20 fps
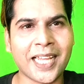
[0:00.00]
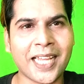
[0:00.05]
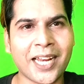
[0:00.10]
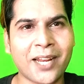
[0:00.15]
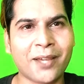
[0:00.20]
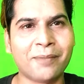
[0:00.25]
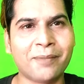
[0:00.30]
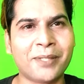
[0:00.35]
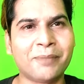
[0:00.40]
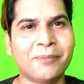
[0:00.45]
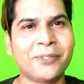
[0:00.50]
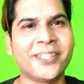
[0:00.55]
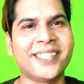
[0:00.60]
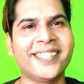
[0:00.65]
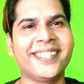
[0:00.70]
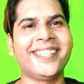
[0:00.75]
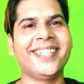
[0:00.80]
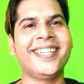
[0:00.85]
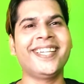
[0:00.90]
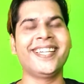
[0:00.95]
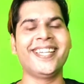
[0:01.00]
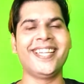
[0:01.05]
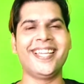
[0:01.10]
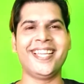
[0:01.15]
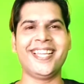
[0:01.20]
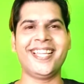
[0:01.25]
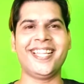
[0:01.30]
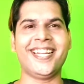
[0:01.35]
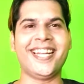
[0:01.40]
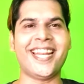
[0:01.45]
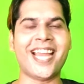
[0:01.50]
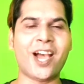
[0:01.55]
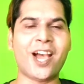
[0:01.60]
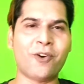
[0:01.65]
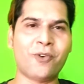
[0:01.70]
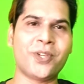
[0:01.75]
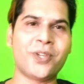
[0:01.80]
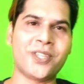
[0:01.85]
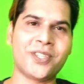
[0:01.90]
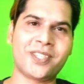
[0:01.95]
Everybody.
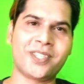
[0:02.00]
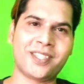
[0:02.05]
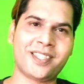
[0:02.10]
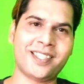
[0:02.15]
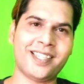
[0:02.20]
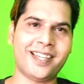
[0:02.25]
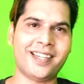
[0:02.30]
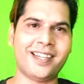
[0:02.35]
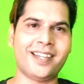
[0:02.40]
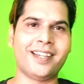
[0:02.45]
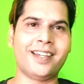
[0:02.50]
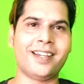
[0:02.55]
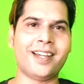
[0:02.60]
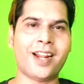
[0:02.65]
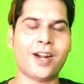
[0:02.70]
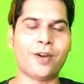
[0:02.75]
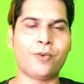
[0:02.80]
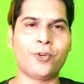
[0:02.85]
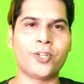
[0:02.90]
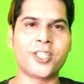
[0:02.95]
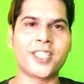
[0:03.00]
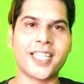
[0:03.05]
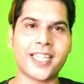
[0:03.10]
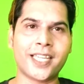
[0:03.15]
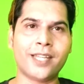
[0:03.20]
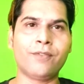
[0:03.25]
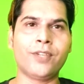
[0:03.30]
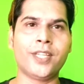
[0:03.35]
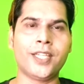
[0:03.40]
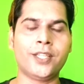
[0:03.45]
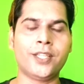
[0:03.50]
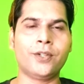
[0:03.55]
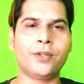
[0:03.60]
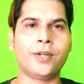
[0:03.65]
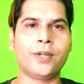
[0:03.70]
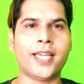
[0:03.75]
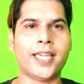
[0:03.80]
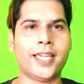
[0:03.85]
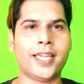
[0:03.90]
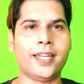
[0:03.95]
Now is our second
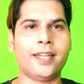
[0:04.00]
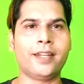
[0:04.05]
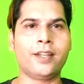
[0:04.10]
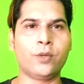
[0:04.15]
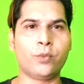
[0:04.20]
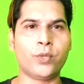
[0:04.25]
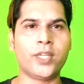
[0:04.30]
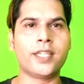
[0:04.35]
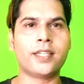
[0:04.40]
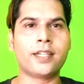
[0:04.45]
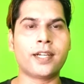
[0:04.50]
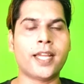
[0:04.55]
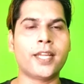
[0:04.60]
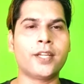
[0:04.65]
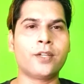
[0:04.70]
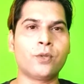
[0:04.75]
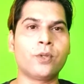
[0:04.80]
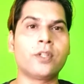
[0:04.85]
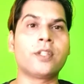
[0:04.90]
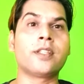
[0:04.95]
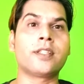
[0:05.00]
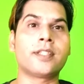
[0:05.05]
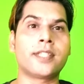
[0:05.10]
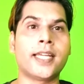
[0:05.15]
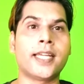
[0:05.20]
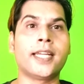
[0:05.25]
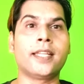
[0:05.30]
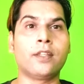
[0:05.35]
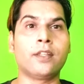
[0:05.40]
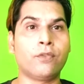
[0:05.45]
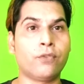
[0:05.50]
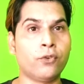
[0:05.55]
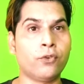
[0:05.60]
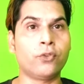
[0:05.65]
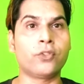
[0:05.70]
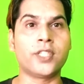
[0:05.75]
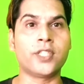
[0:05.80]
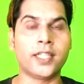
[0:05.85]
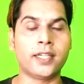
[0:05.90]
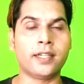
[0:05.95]
video, and we try to understand the
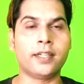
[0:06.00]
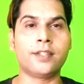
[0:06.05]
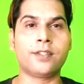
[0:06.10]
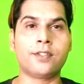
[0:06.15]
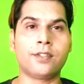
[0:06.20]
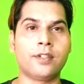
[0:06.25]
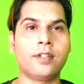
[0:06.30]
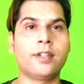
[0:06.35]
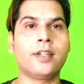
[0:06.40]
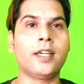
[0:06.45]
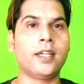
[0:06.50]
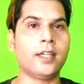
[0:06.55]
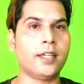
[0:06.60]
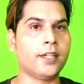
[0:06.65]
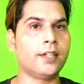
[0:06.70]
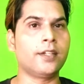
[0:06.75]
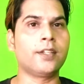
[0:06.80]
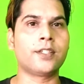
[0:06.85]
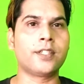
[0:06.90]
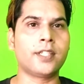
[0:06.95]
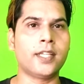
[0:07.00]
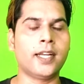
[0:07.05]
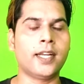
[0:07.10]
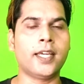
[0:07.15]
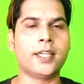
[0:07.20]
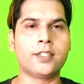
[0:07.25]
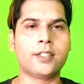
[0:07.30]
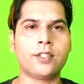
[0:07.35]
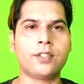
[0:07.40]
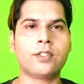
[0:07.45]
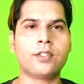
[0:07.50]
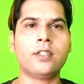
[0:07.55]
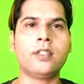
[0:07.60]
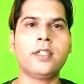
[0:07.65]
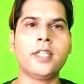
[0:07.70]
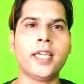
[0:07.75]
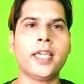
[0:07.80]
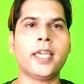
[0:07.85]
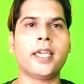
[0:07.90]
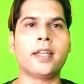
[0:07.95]
fourth generation
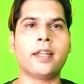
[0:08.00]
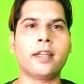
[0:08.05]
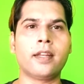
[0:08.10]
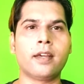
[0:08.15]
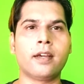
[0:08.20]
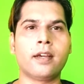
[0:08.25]
industrialization and